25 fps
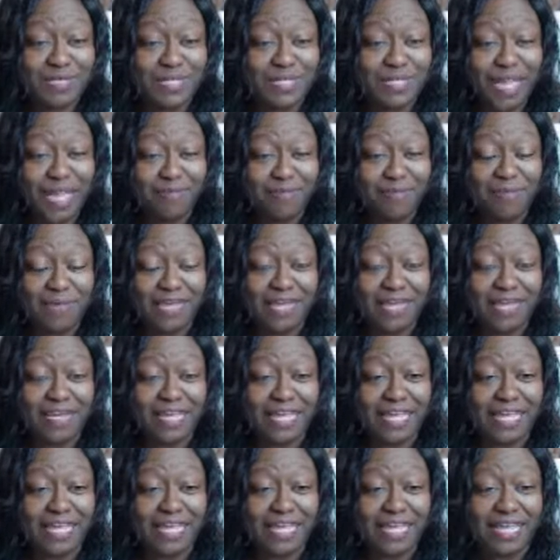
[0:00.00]
and I've been
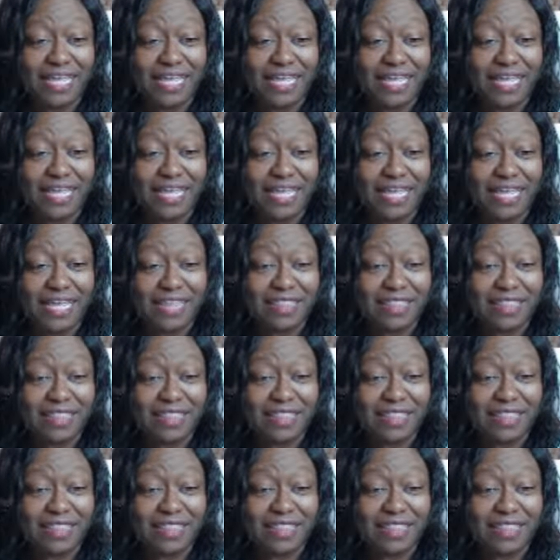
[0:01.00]
in the real estate
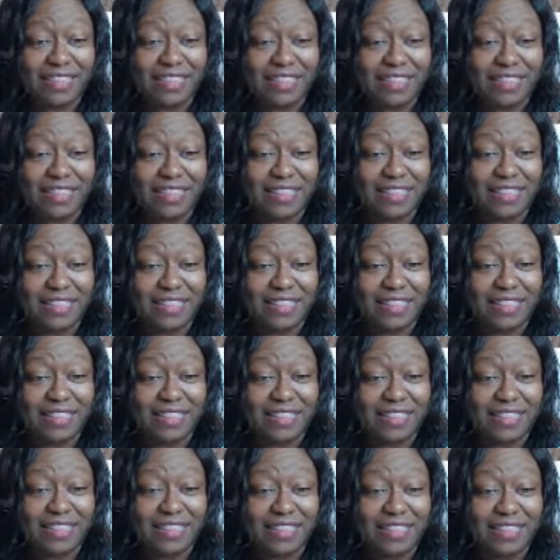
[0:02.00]
industry for 18
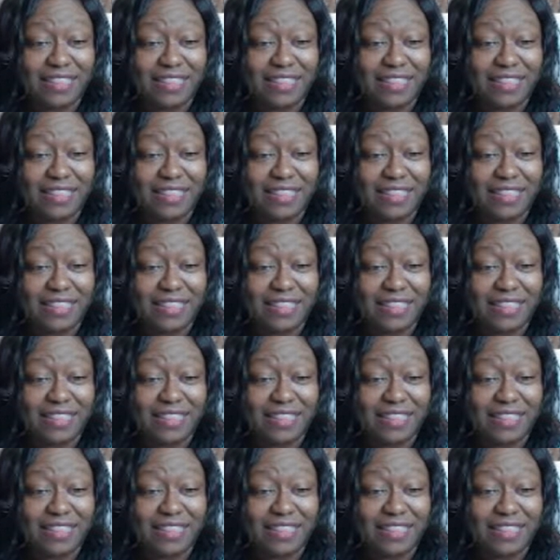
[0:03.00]
years.